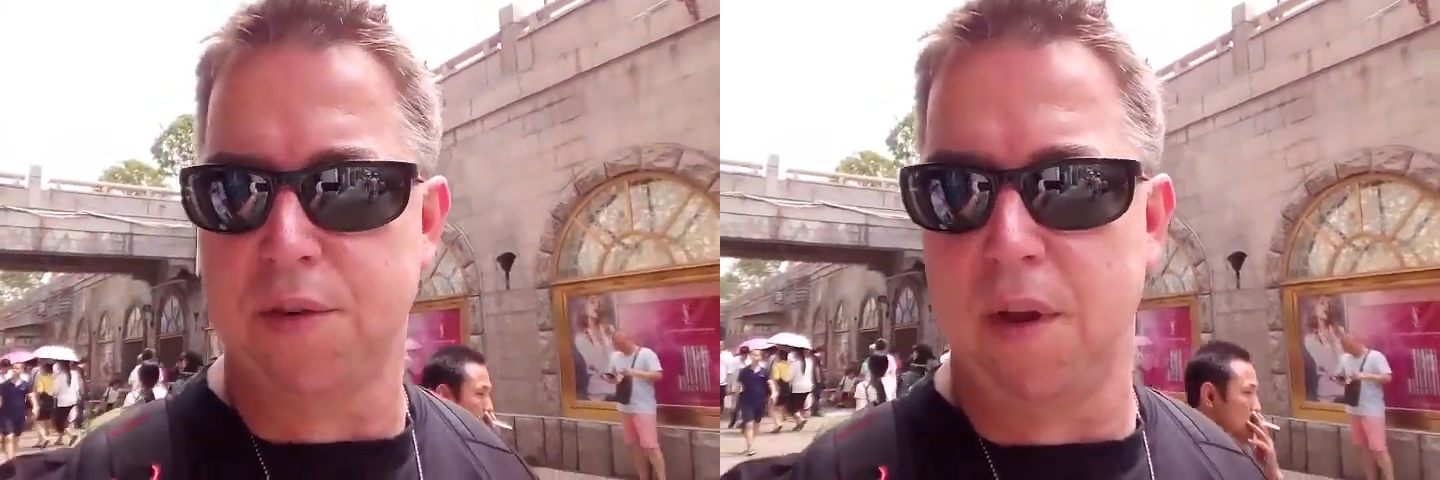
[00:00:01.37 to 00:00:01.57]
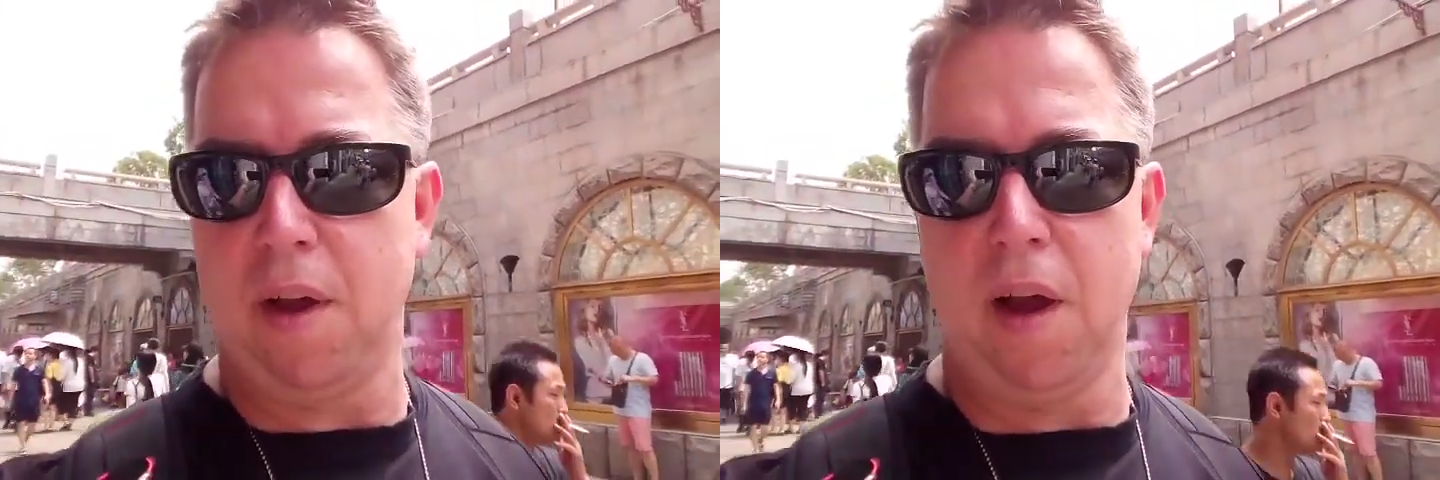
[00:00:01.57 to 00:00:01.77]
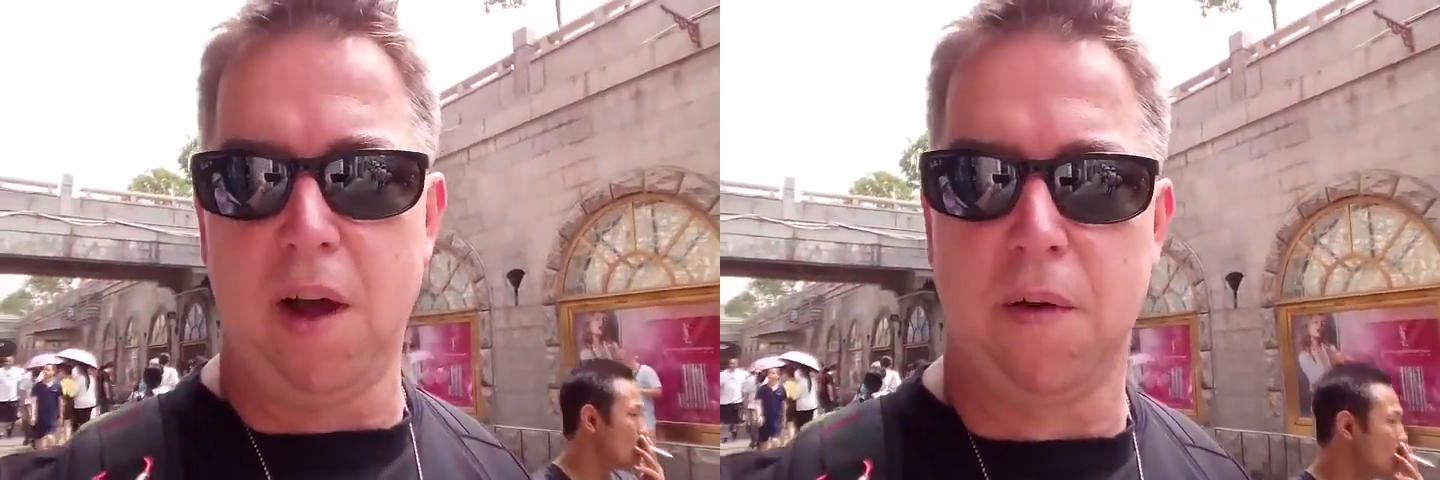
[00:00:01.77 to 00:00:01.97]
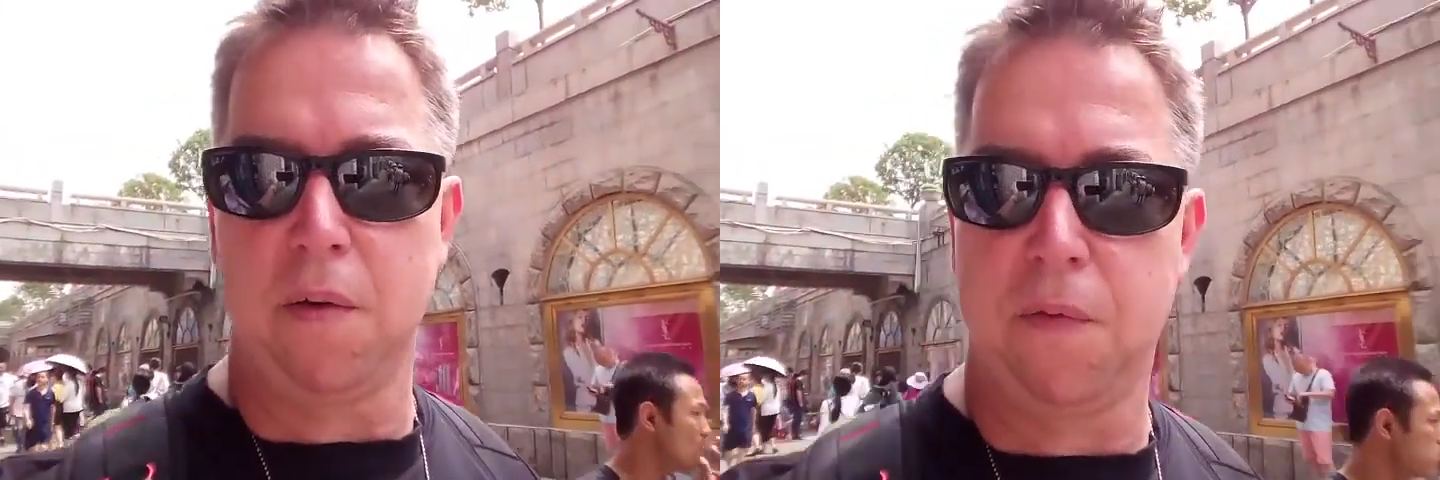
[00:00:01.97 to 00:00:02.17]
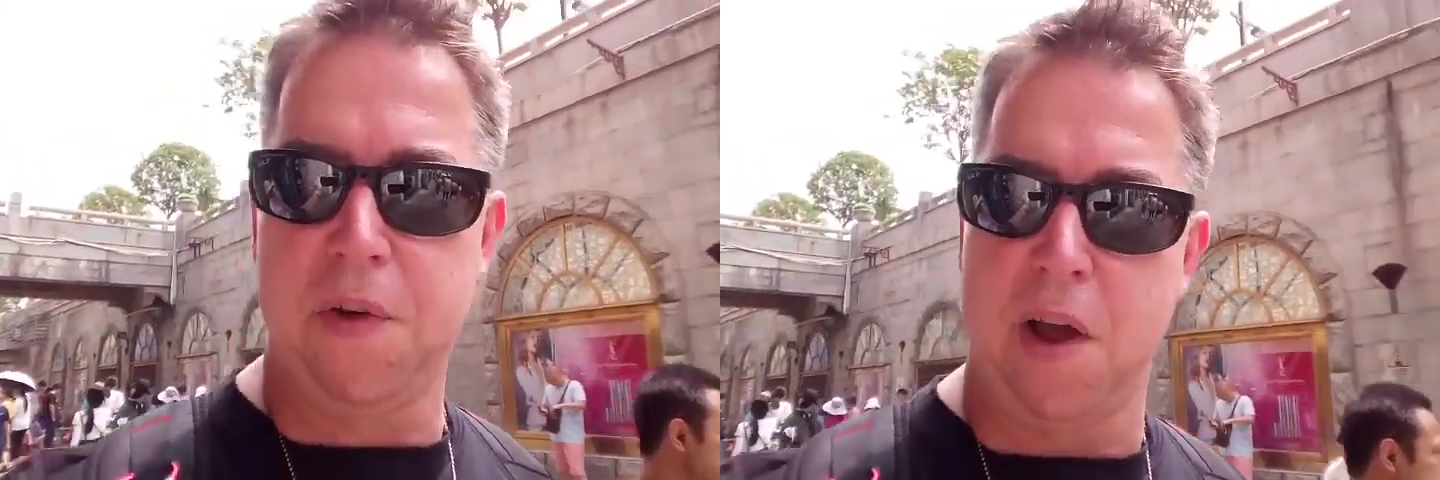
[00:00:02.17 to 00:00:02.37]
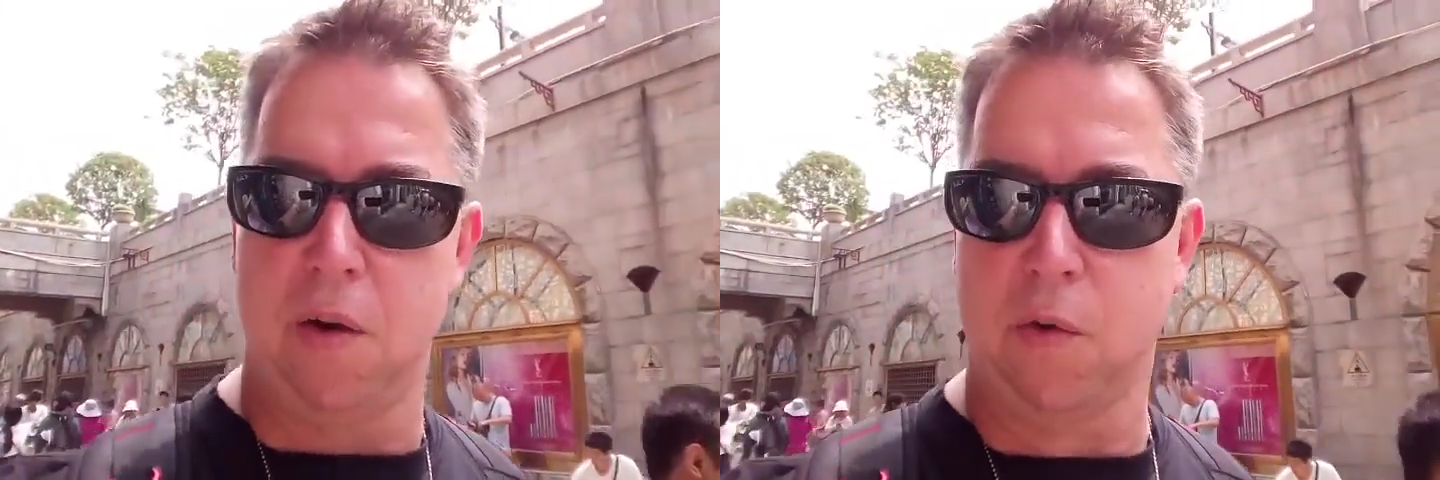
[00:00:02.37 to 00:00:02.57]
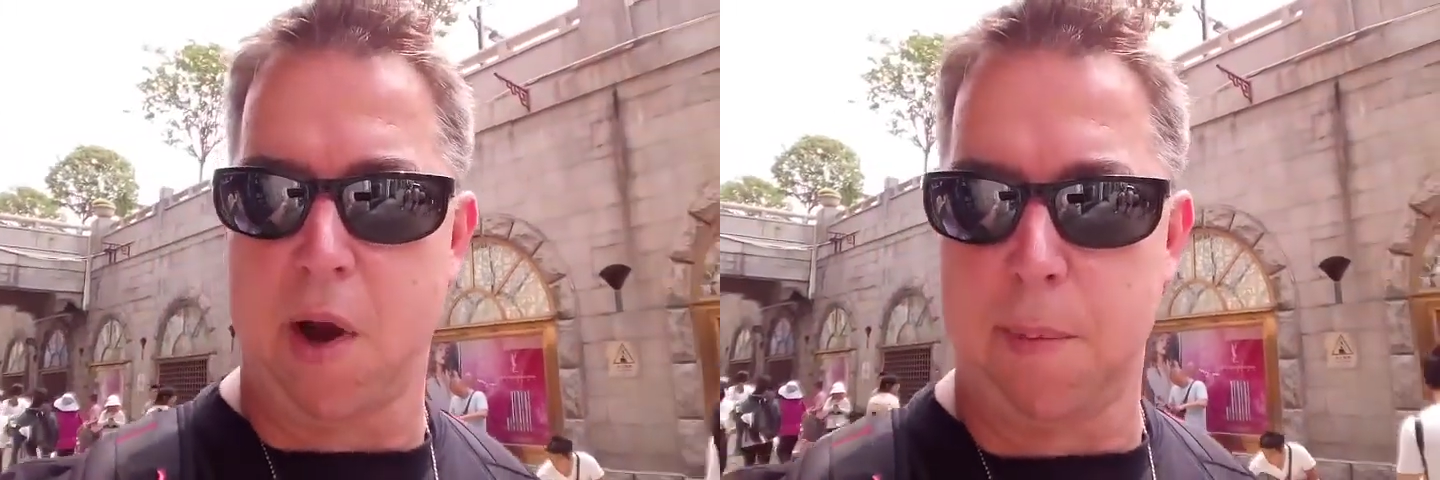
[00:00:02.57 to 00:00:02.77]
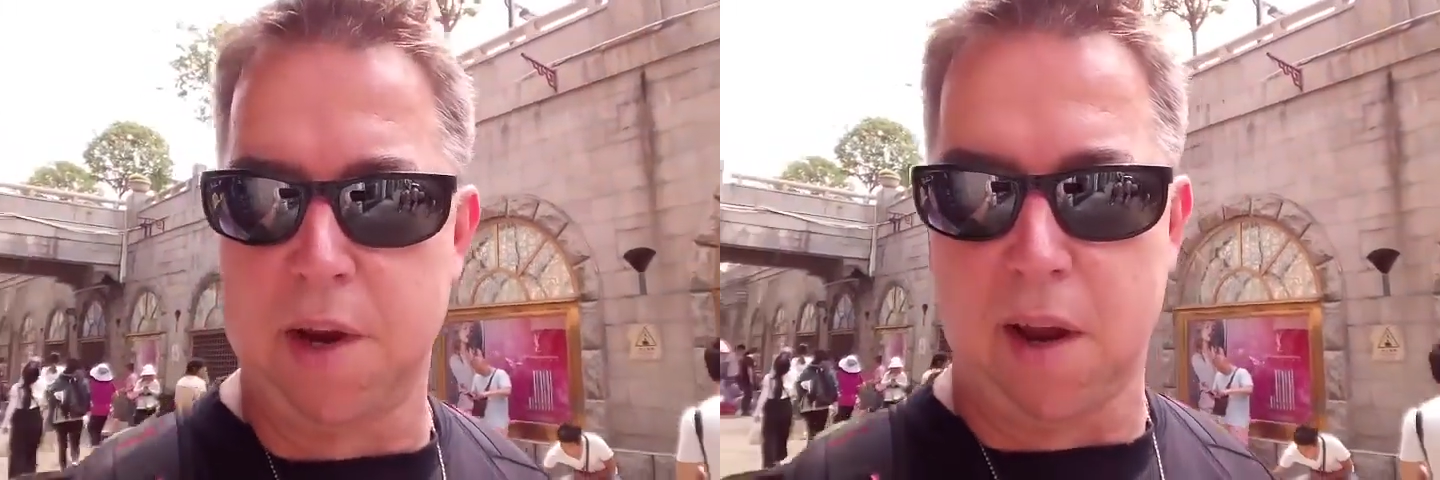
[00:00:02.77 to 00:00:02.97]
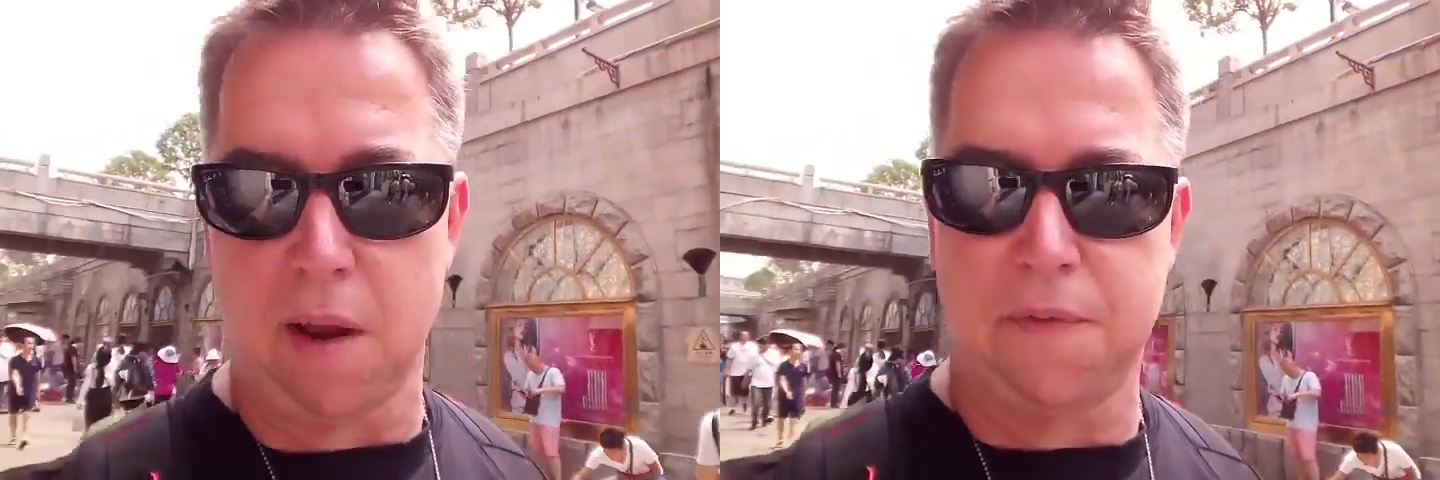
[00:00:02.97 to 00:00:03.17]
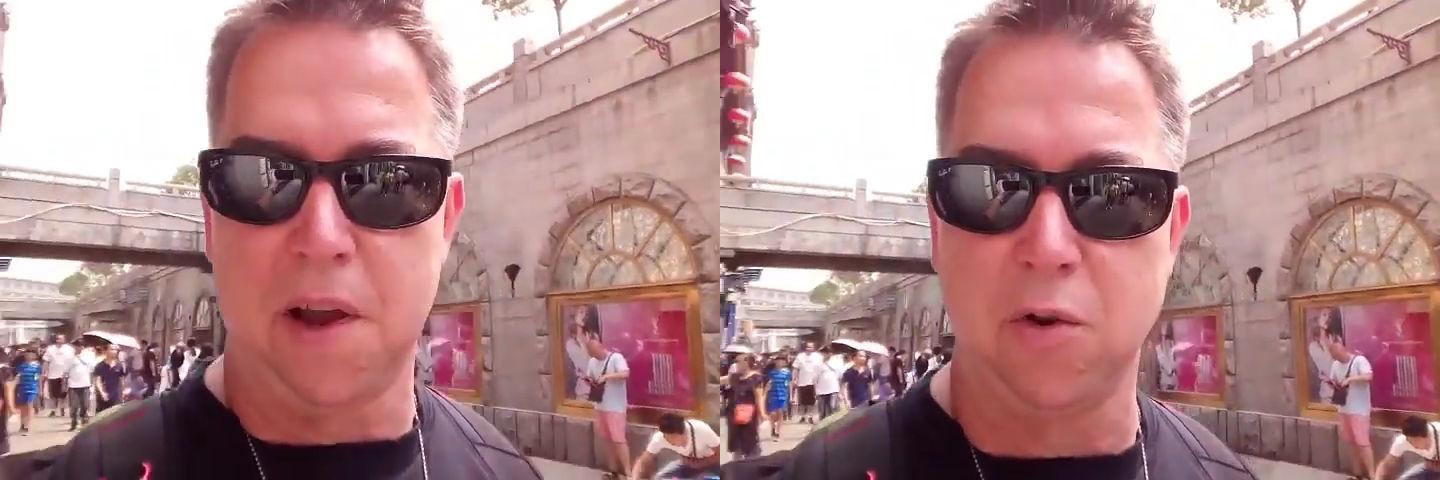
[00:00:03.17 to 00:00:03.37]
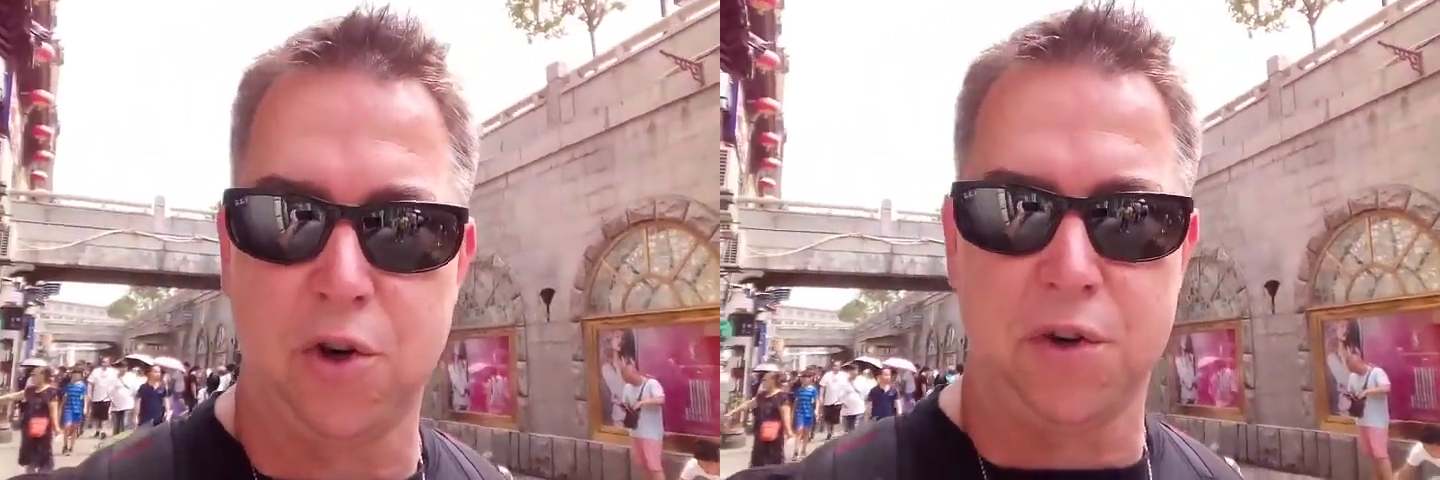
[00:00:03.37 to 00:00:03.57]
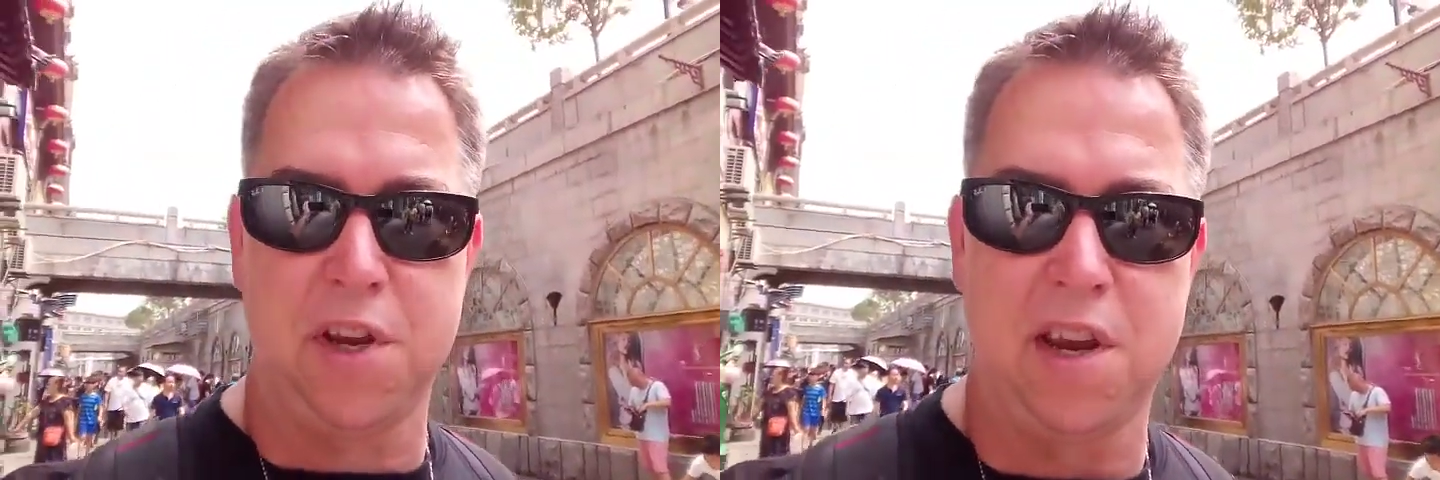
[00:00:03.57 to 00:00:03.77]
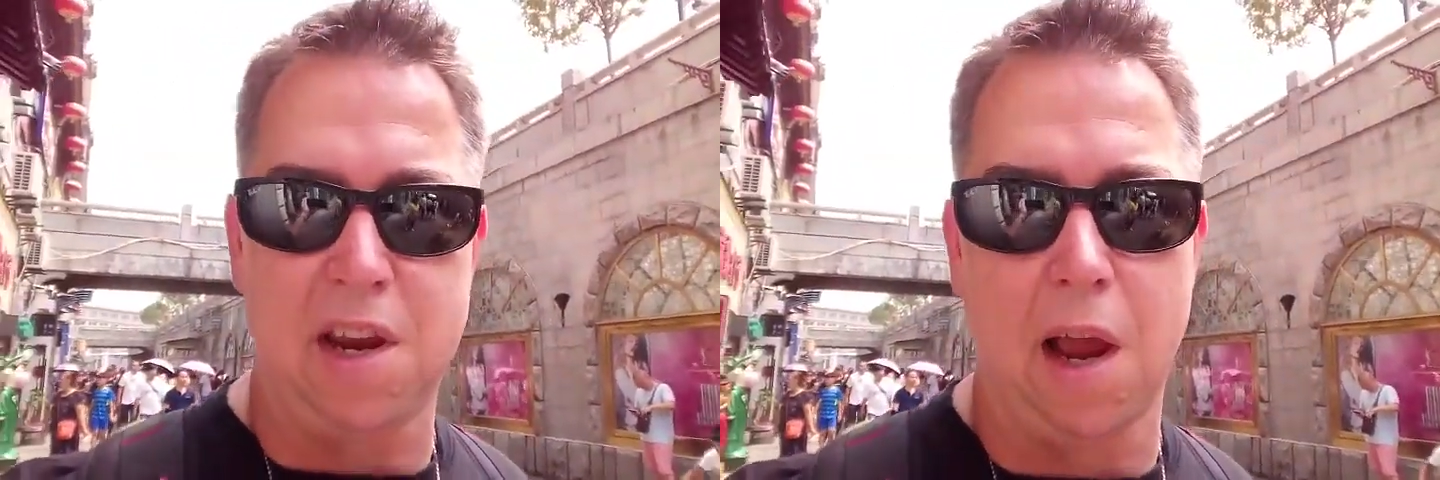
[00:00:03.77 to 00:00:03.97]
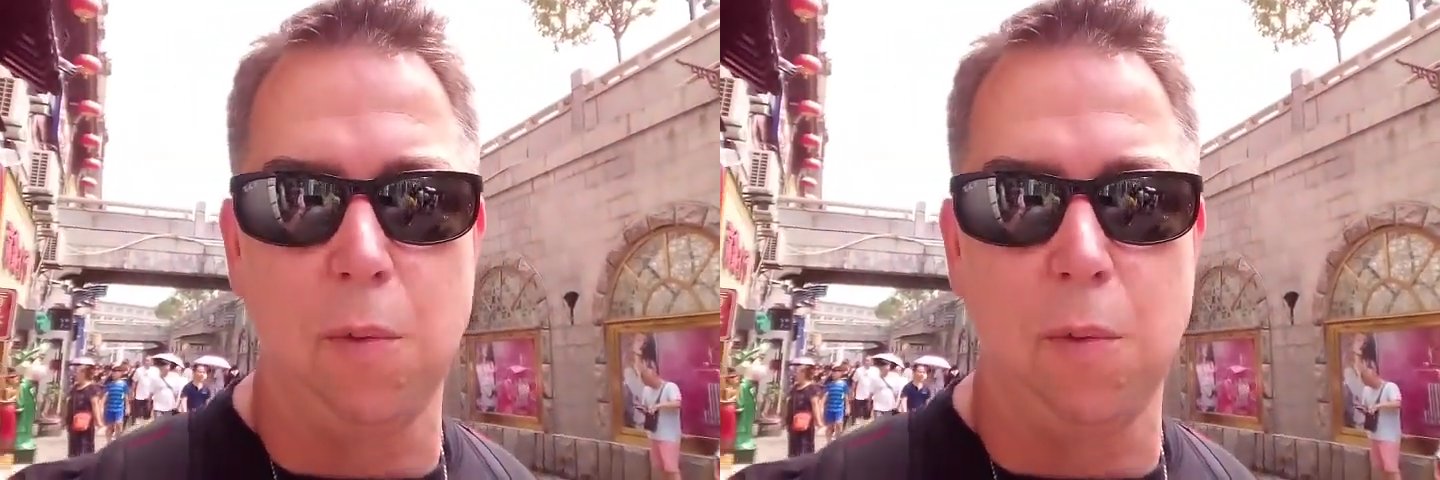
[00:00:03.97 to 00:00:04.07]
Found Grammy, I found your tea.